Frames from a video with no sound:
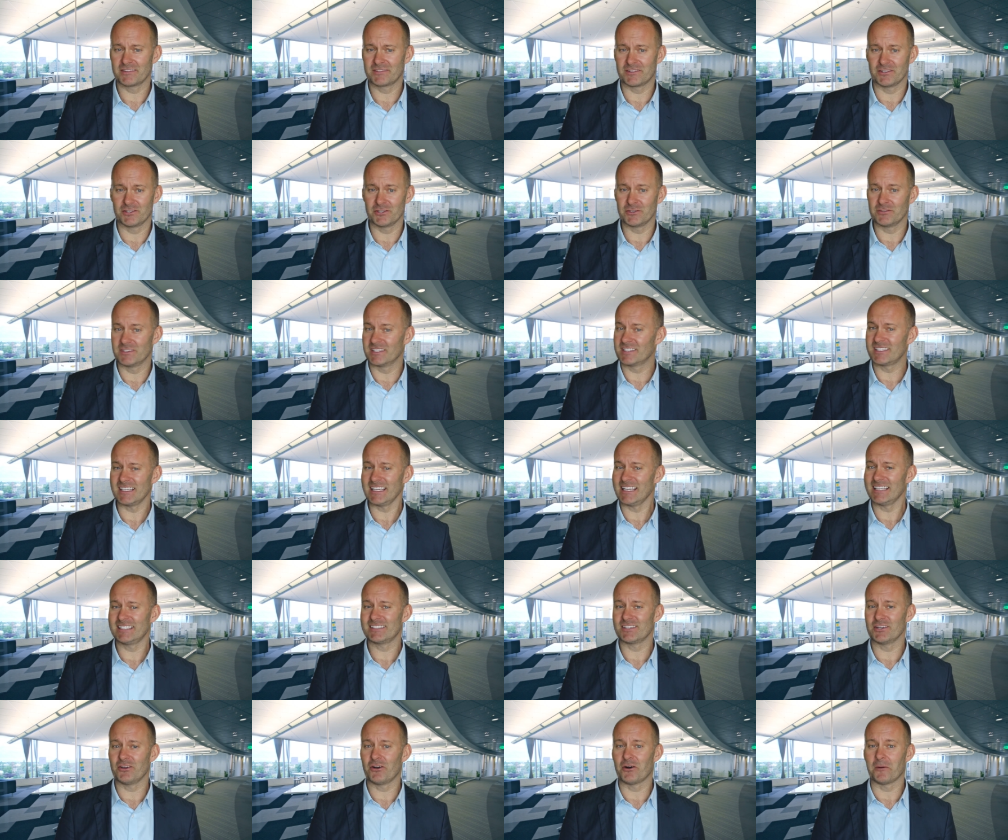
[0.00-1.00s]
to do this.
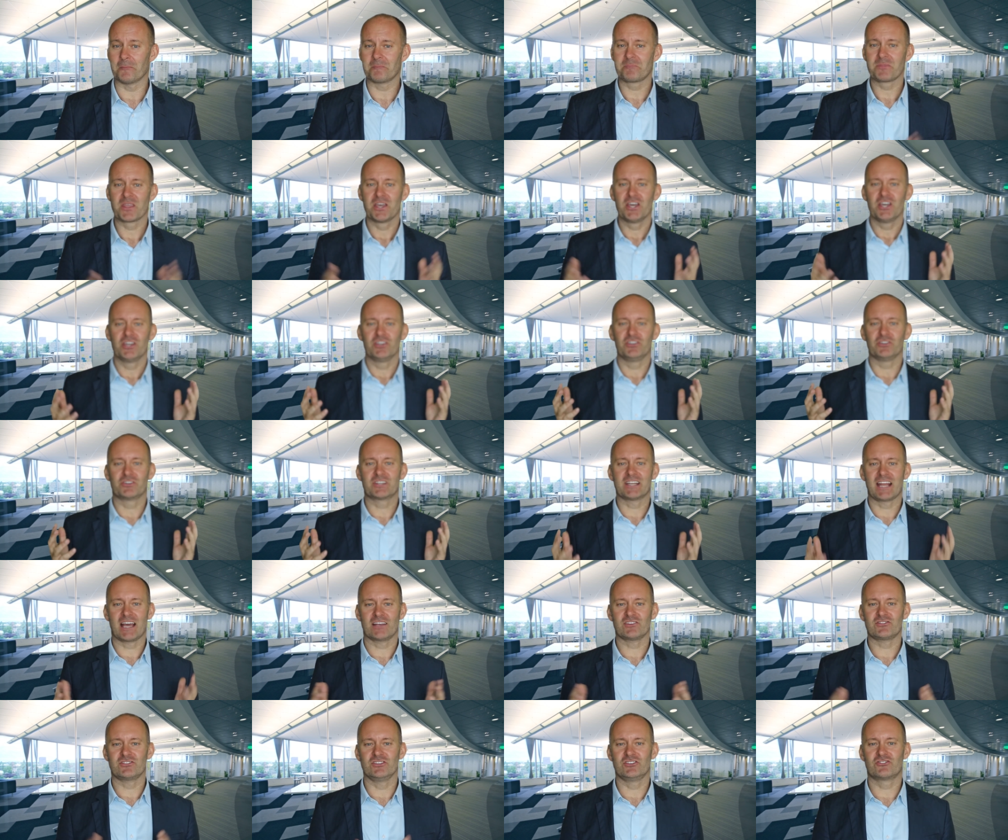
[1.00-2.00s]
It's not. You can
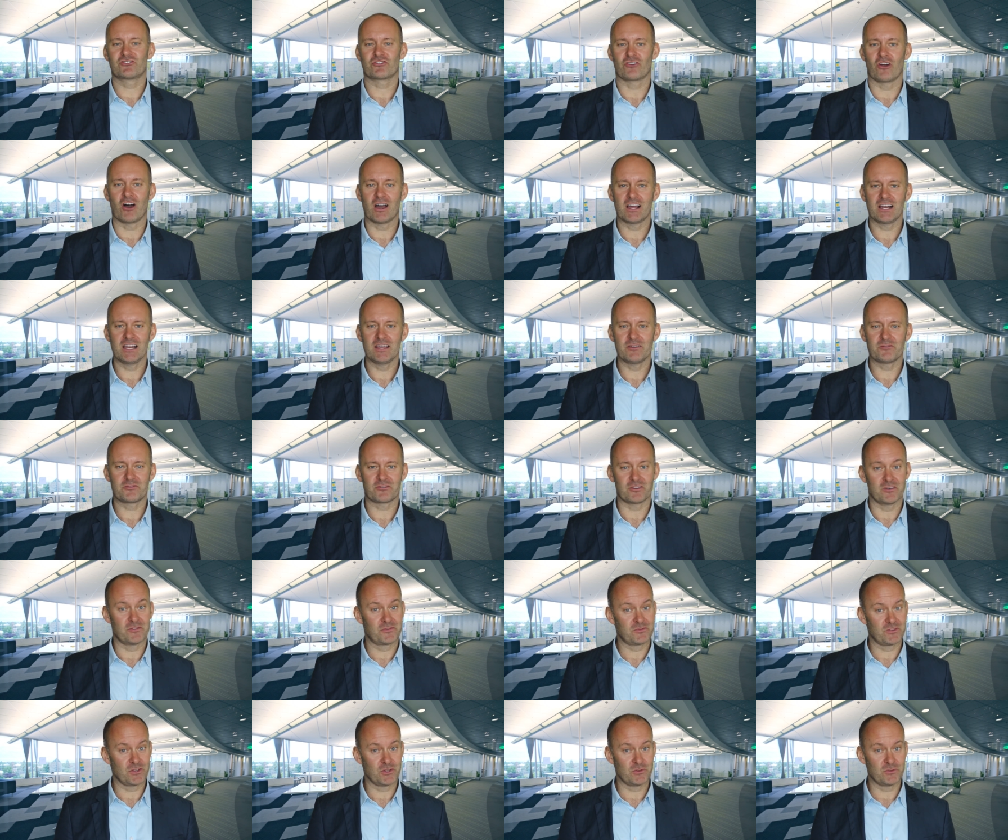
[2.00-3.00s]
actually trial it for a
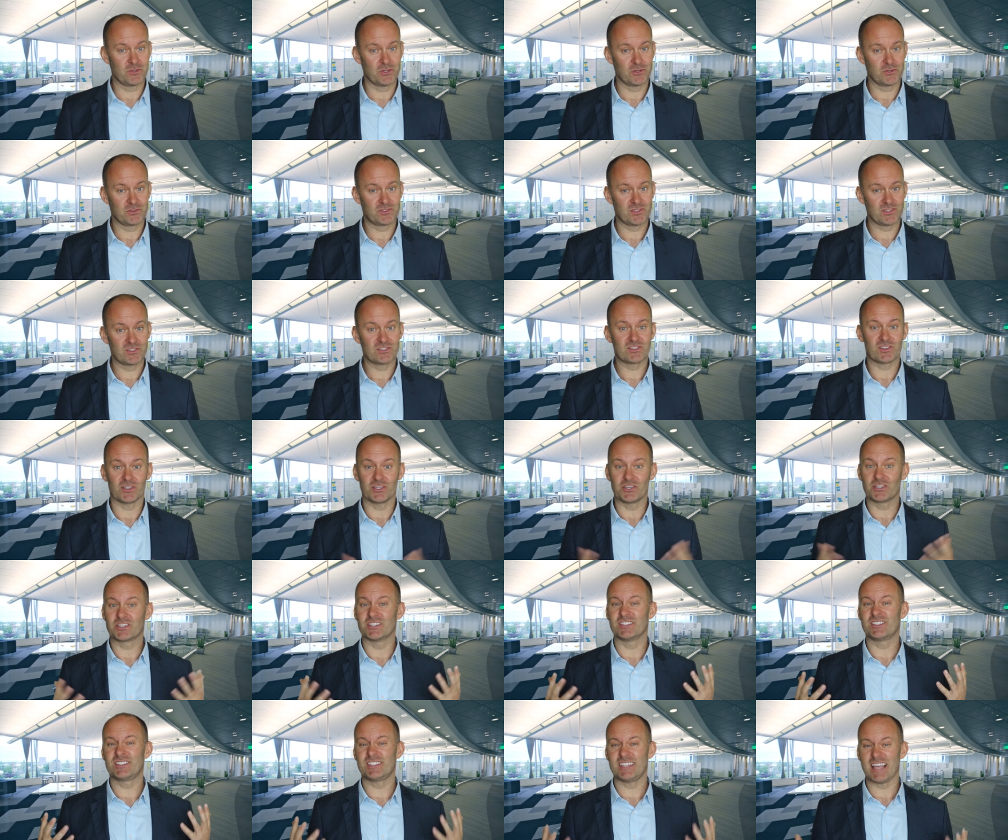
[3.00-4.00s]
few users, so you
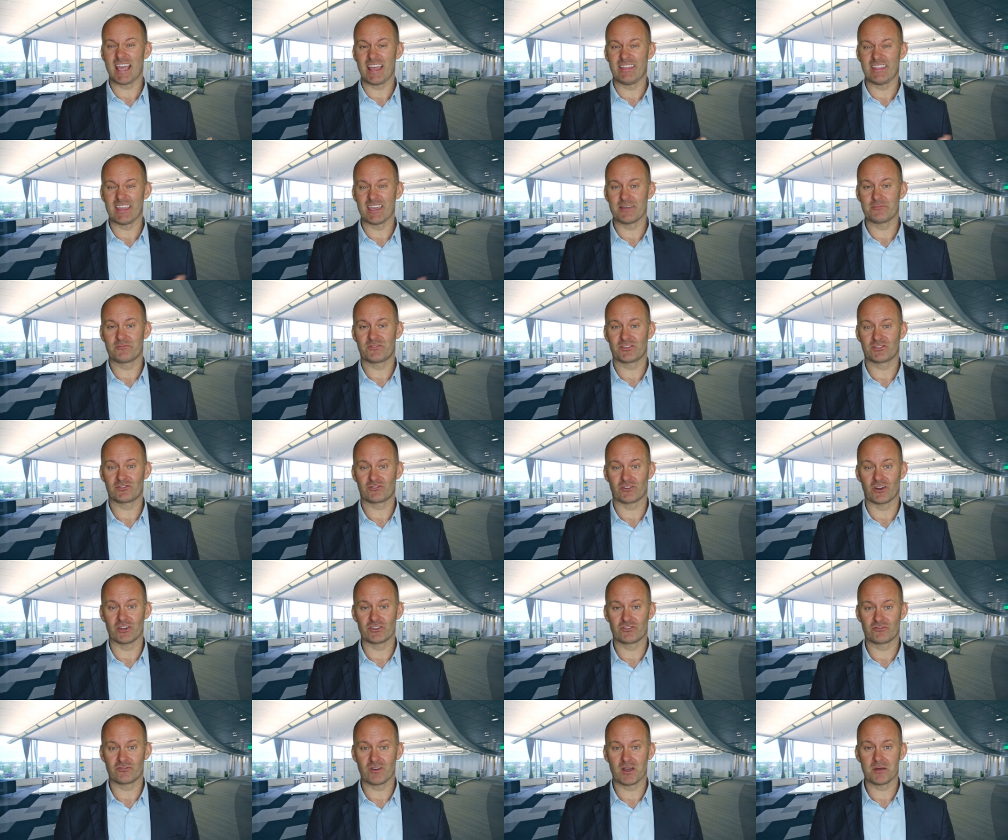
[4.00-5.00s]
can set the
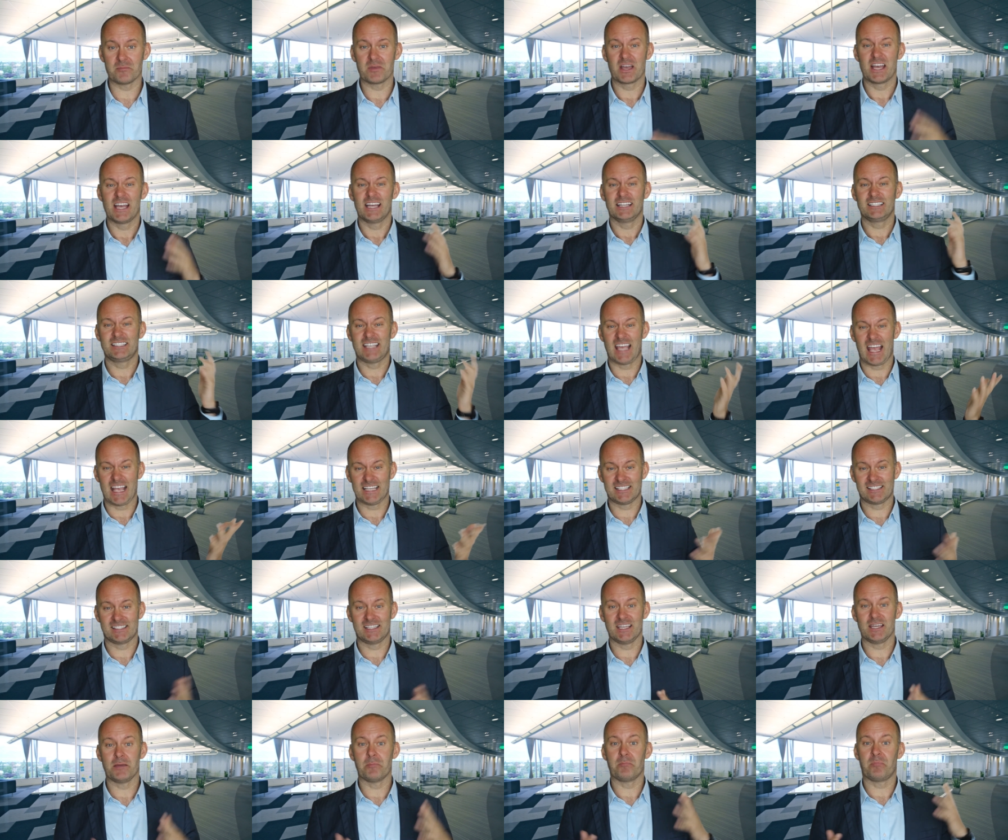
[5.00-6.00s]
infrastructure up,
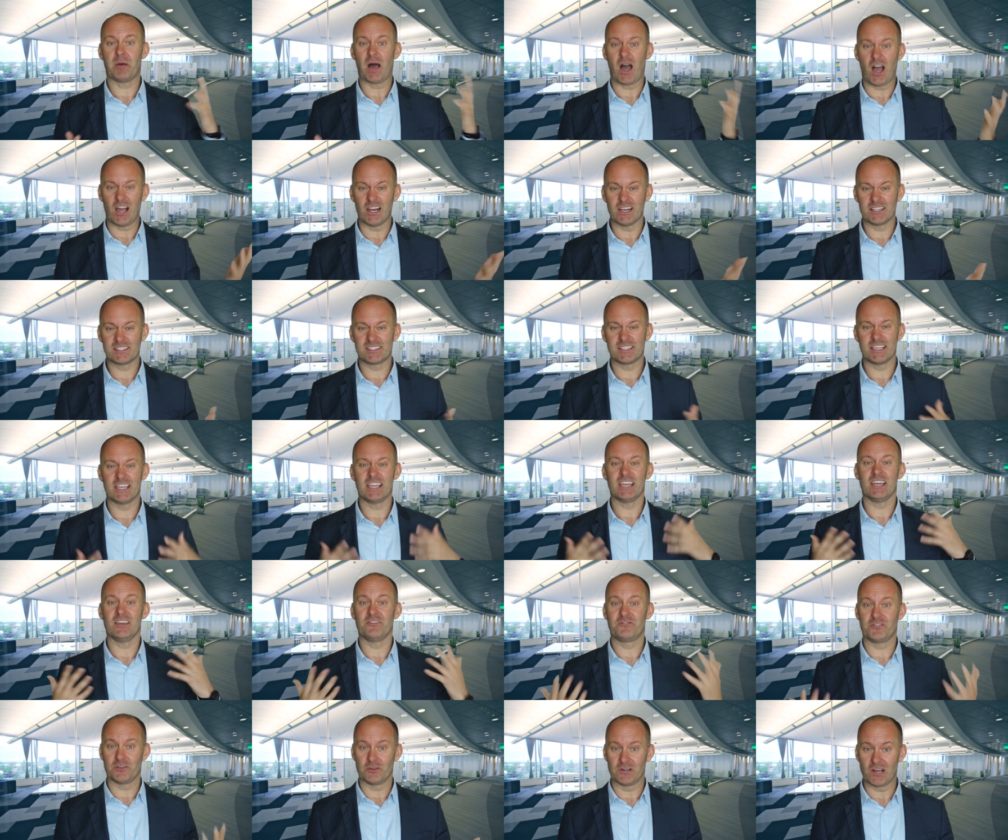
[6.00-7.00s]
test it, pilot it.
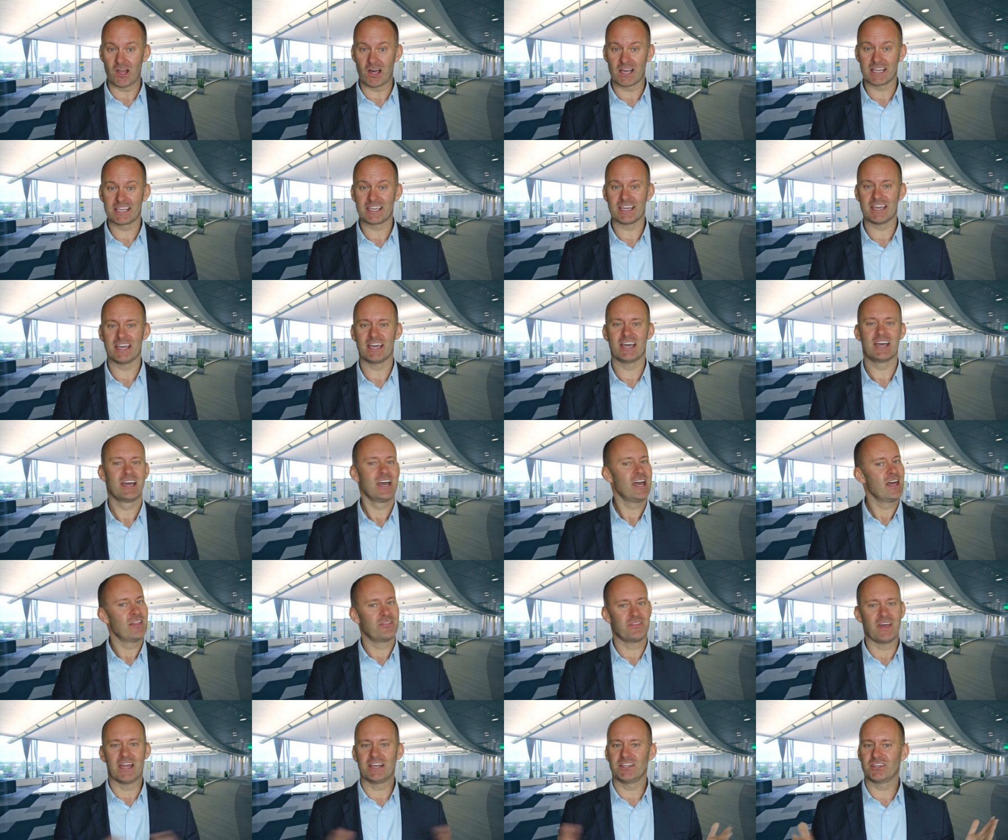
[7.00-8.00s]
If you like it,
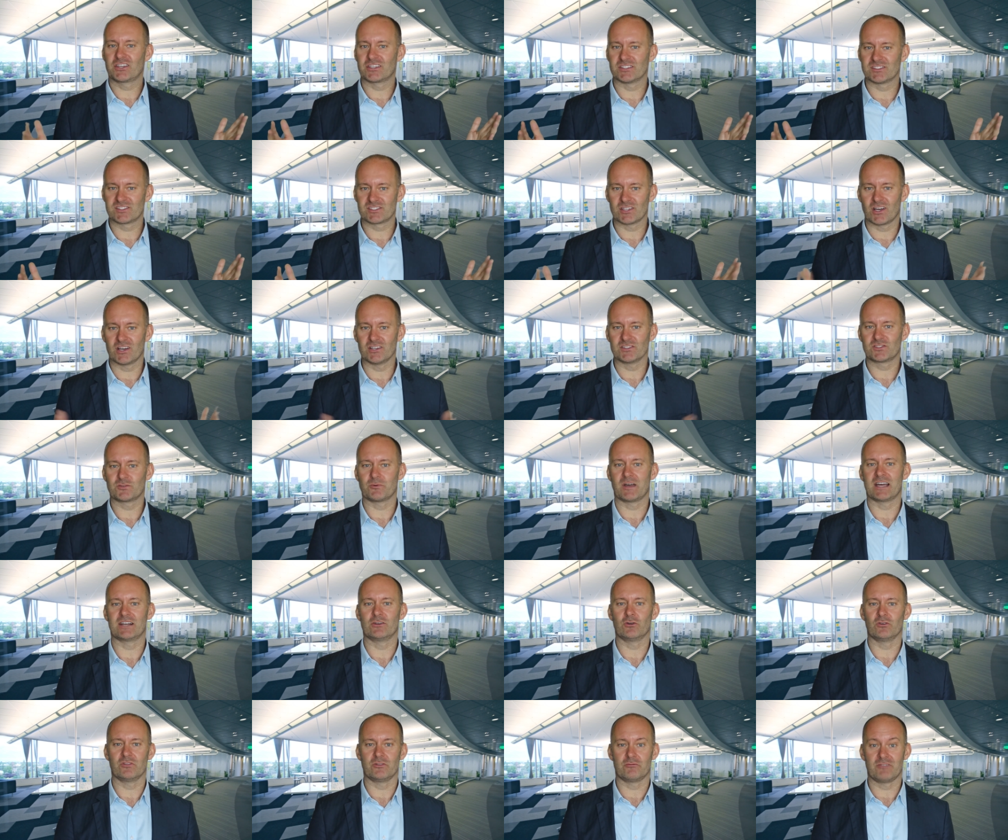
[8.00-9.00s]
then you can start to
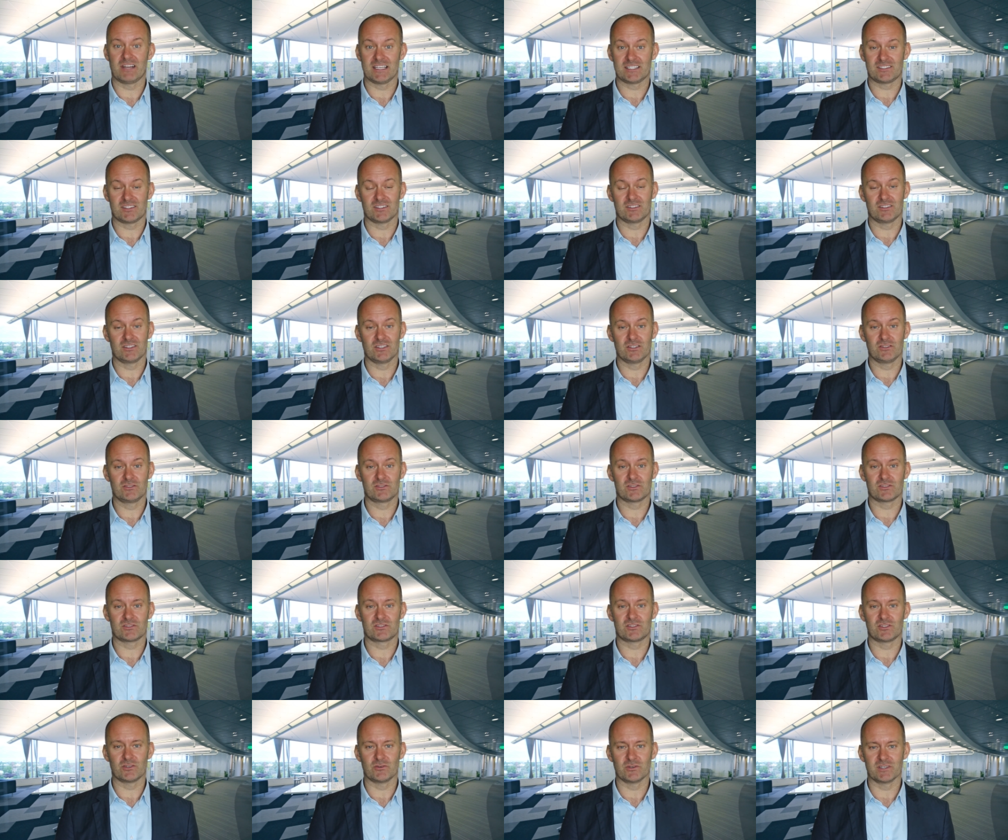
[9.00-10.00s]
add all the rest of the
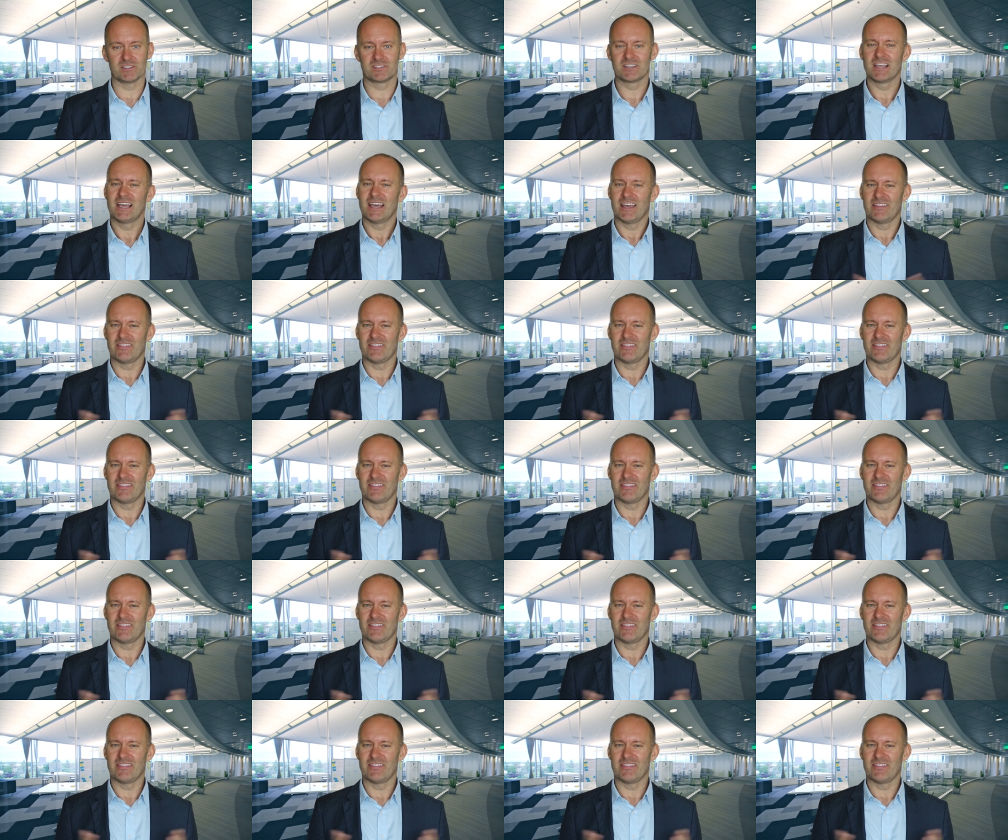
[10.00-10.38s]
users to it.